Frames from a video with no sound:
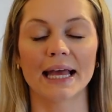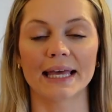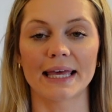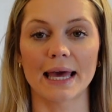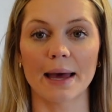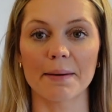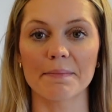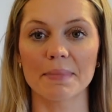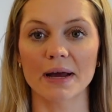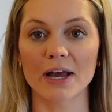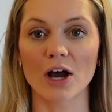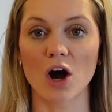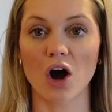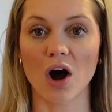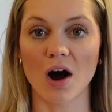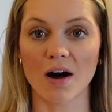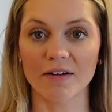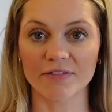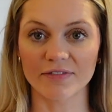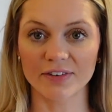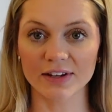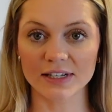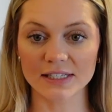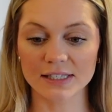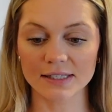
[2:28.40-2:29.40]
get my
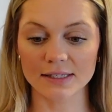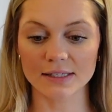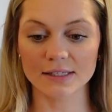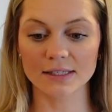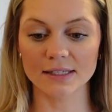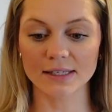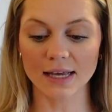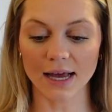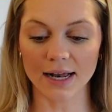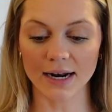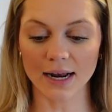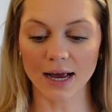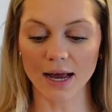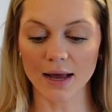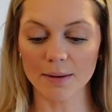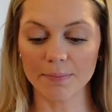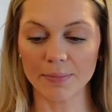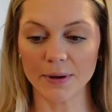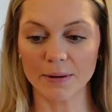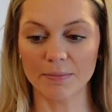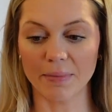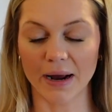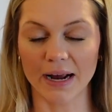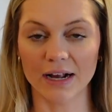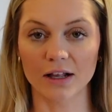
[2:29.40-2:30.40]
office set up
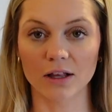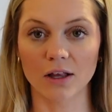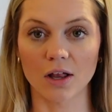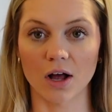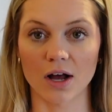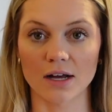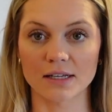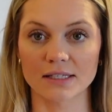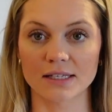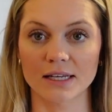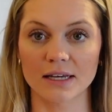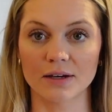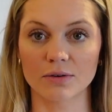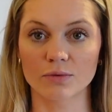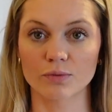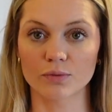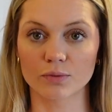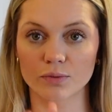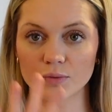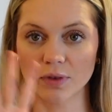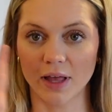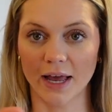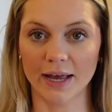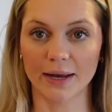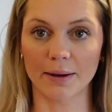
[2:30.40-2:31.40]
and my closet
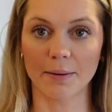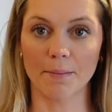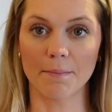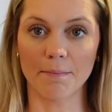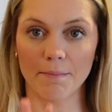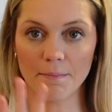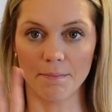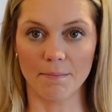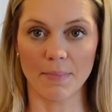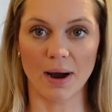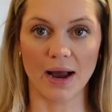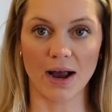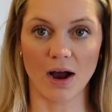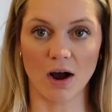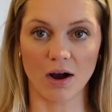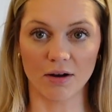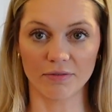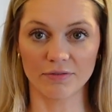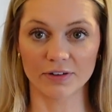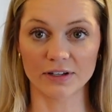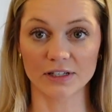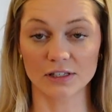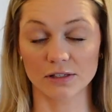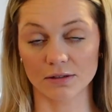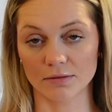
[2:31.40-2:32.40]
like my
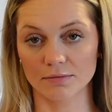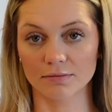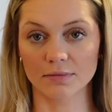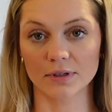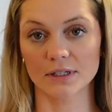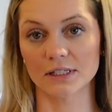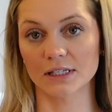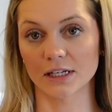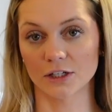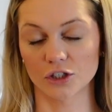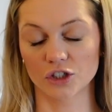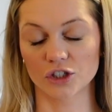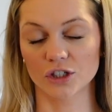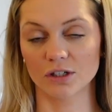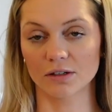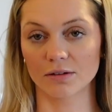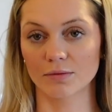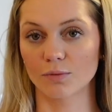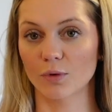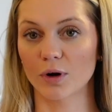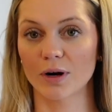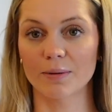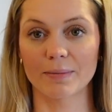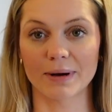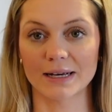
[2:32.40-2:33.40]
office, essentially,
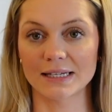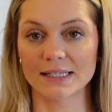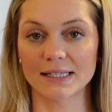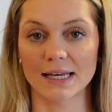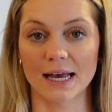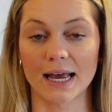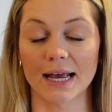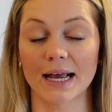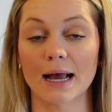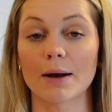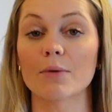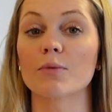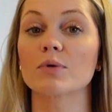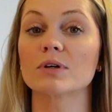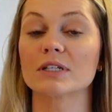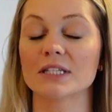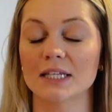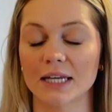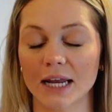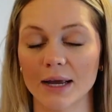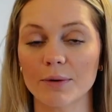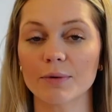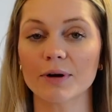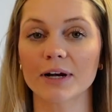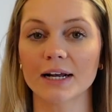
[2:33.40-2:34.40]
what am I saying?
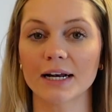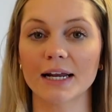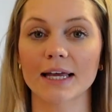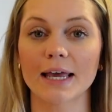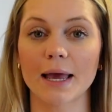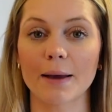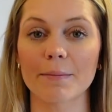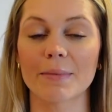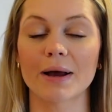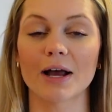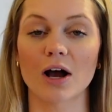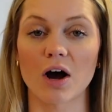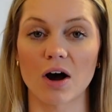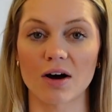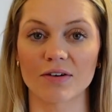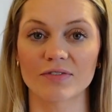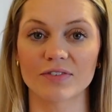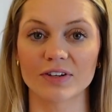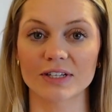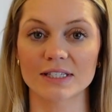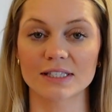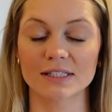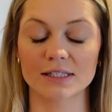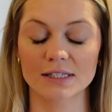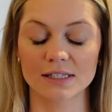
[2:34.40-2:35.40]
Today we're gonna get my
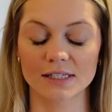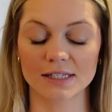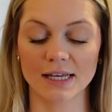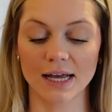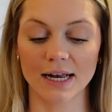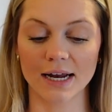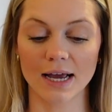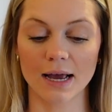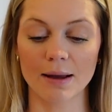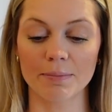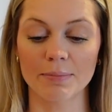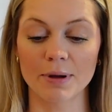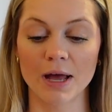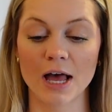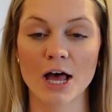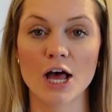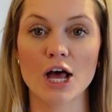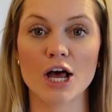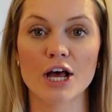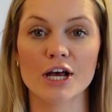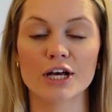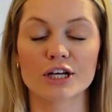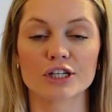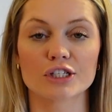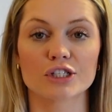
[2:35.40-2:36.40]
office set up
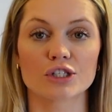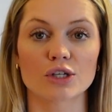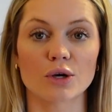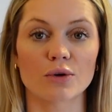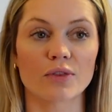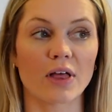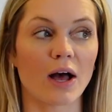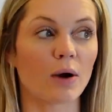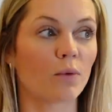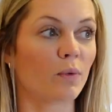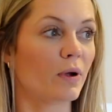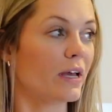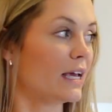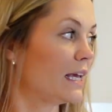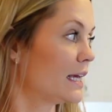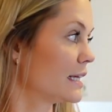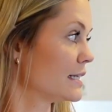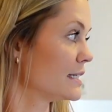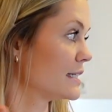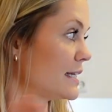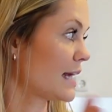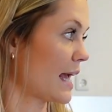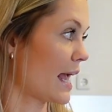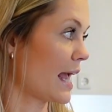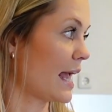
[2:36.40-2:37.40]
so that we can
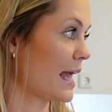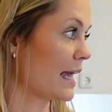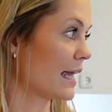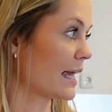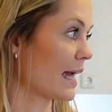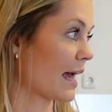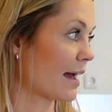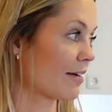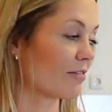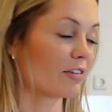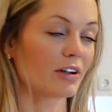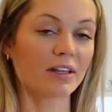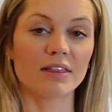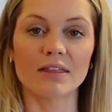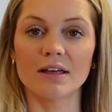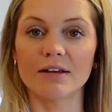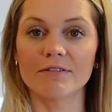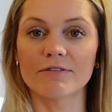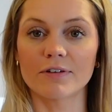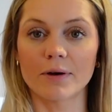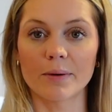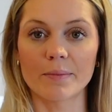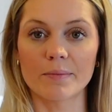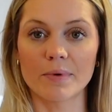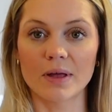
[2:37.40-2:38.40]
take everything
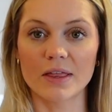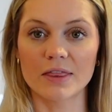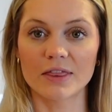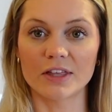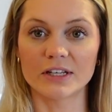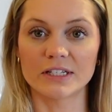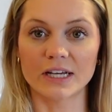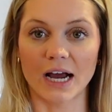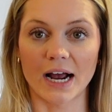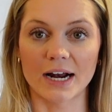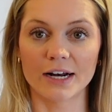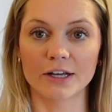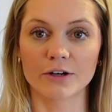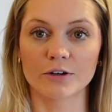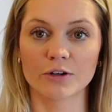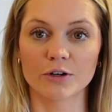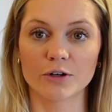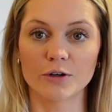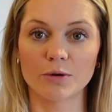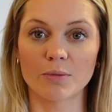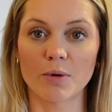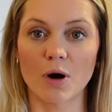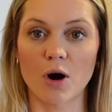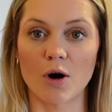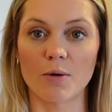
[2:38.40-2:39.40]
from the dining
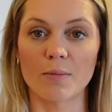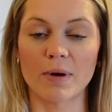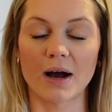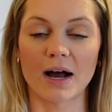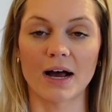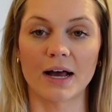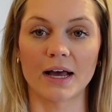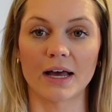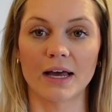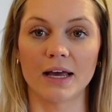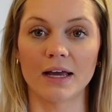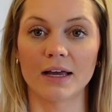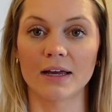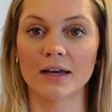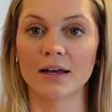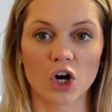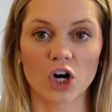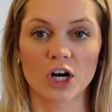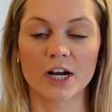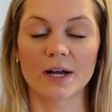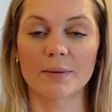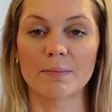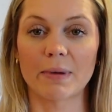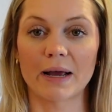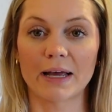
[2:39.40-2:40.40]
room, all my
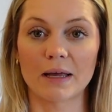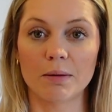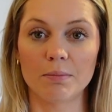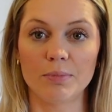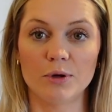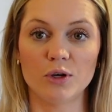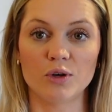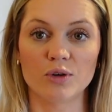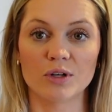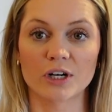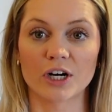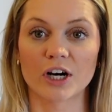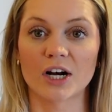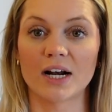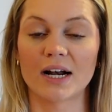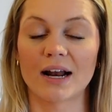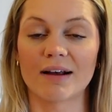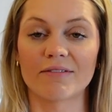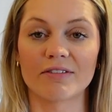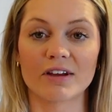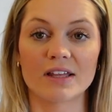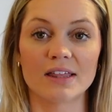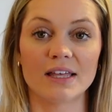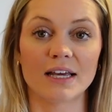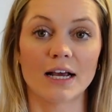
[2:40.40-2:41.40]
work and my computer and
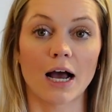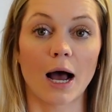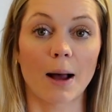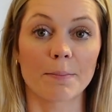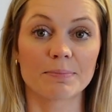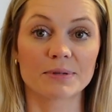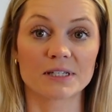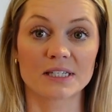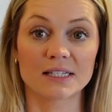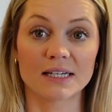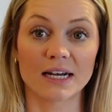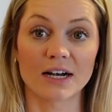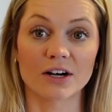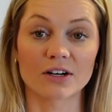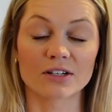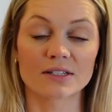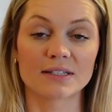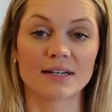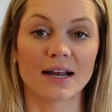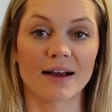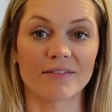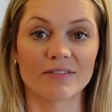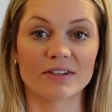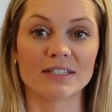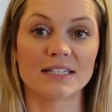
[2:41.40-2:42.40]
everything upstairs
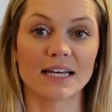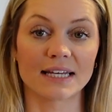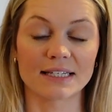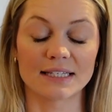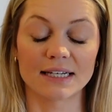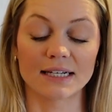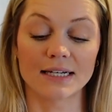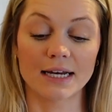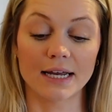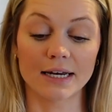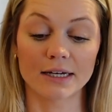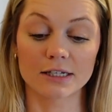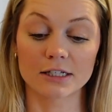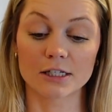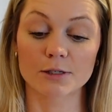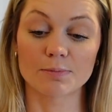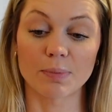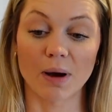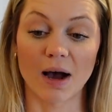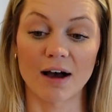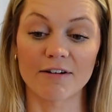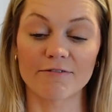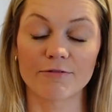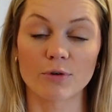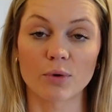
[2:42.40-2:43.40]
and have a designated
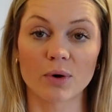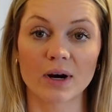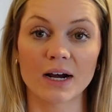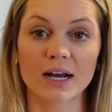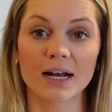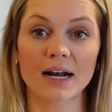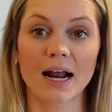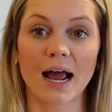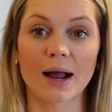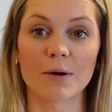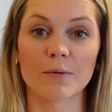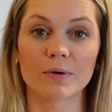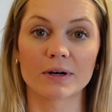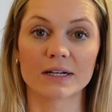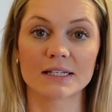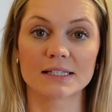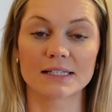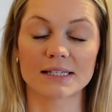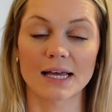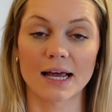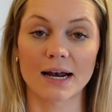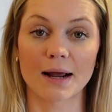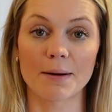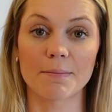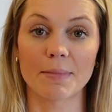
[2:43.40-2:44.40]
spot for it. I wanna
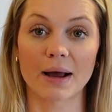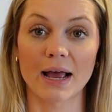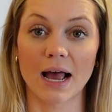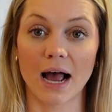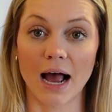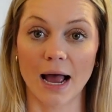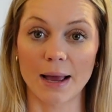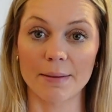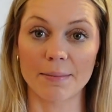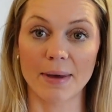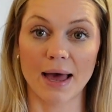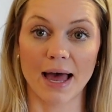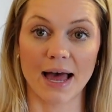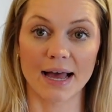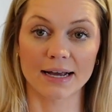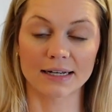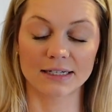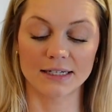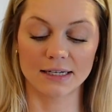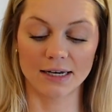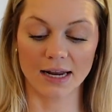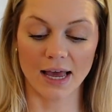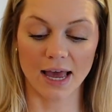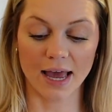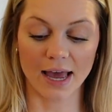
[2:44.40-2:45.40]
set up my iMac
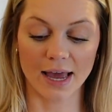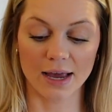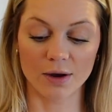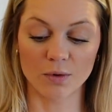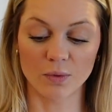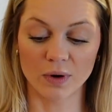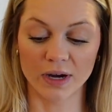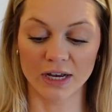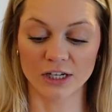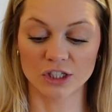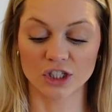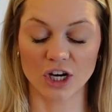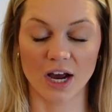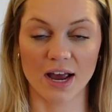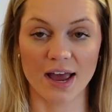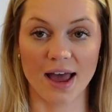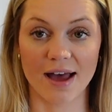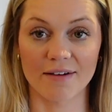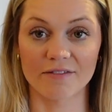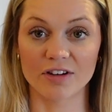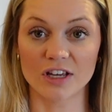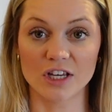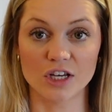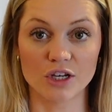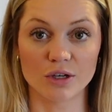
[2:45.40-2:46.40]
today, which I
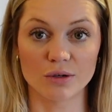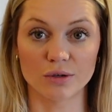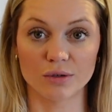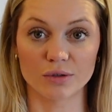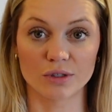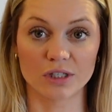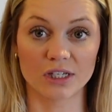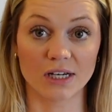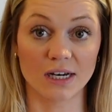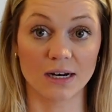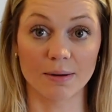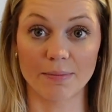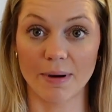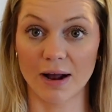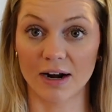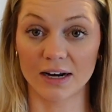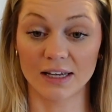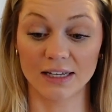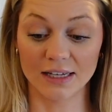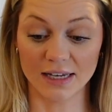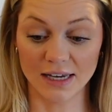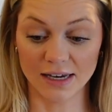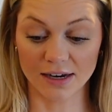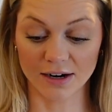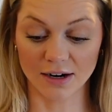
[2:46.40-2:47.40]
haven't used in
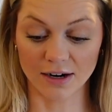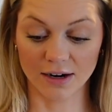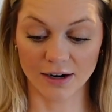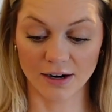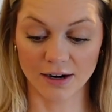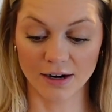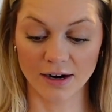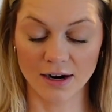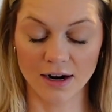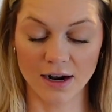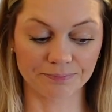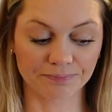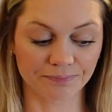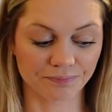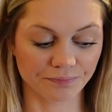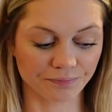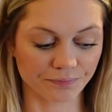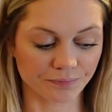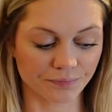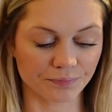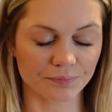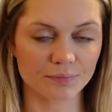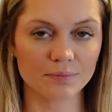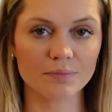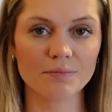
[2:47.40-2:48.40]
about a year,
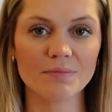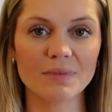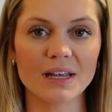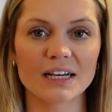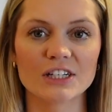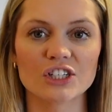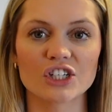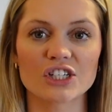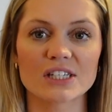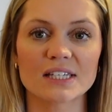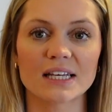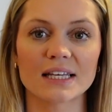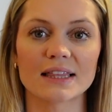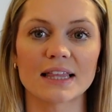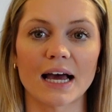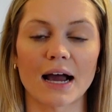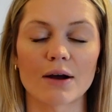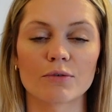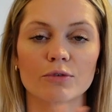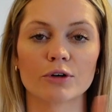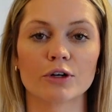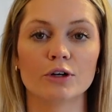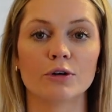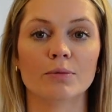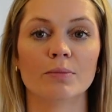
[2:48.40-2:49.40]
and just get
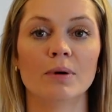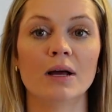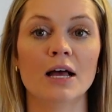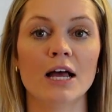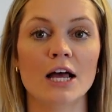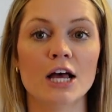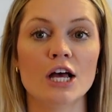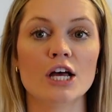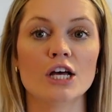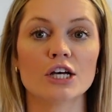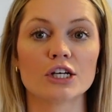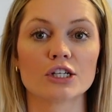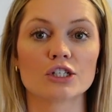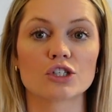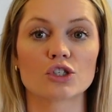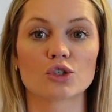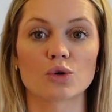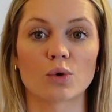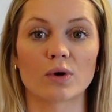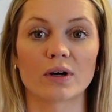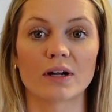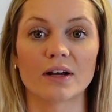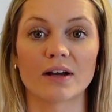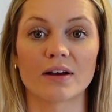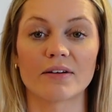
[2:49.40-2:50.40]
that room
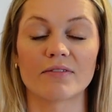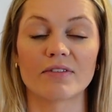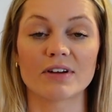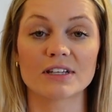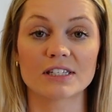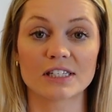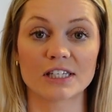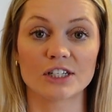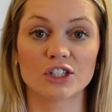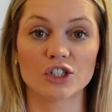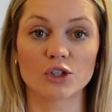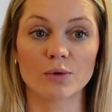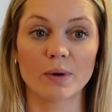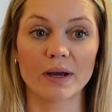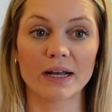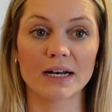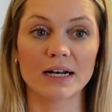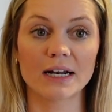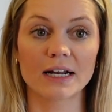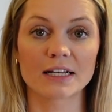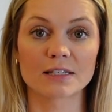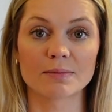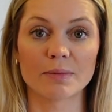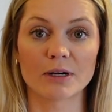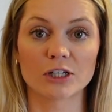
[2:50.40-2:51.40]
sort of situated
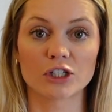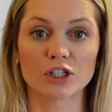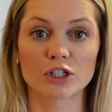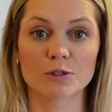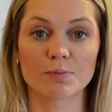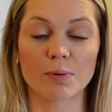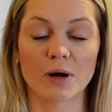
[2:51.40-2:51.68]
as much as